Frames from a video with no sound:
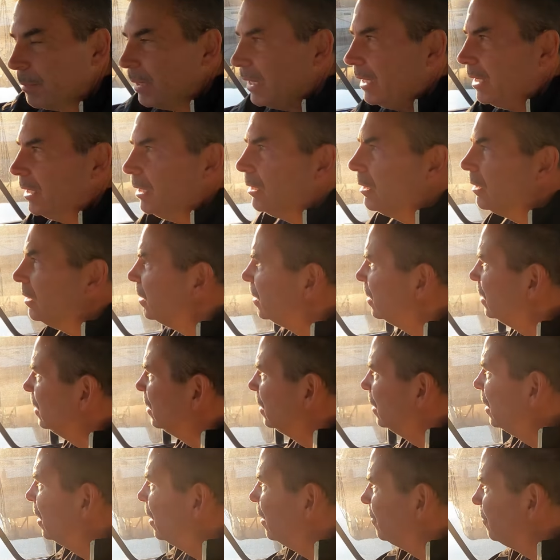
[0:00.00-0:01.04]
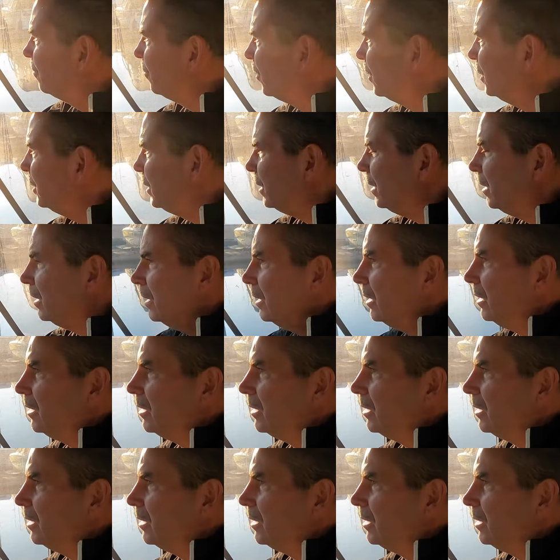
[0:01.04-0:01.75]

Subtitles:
me, unfortunately,